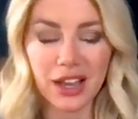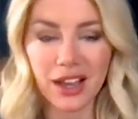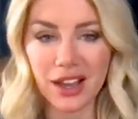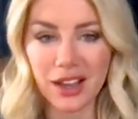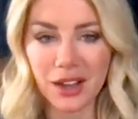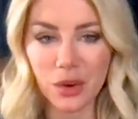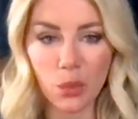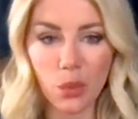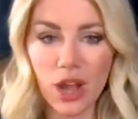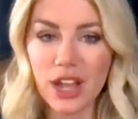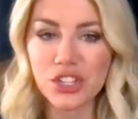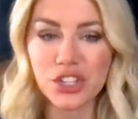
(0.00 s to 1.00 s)
uh,
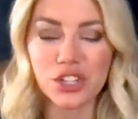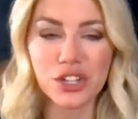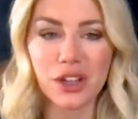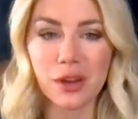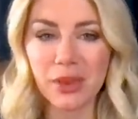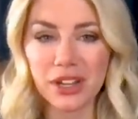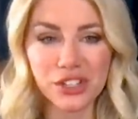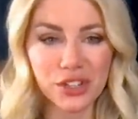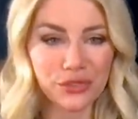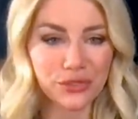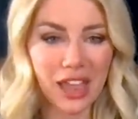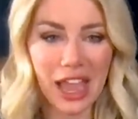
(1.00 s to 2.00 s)
watch a bunch
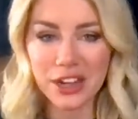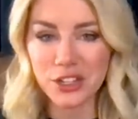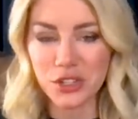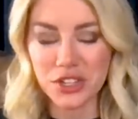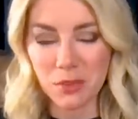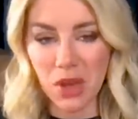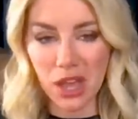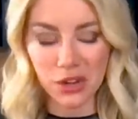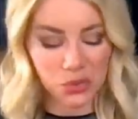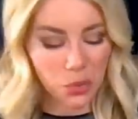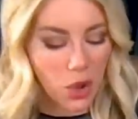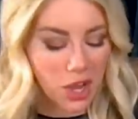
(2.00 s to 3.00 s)
of actors and
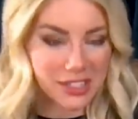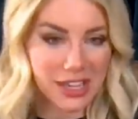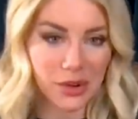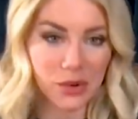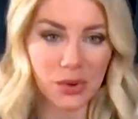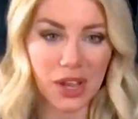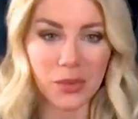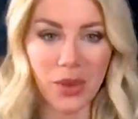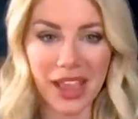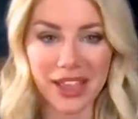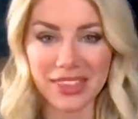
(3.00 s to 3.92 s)
models walk down a runway,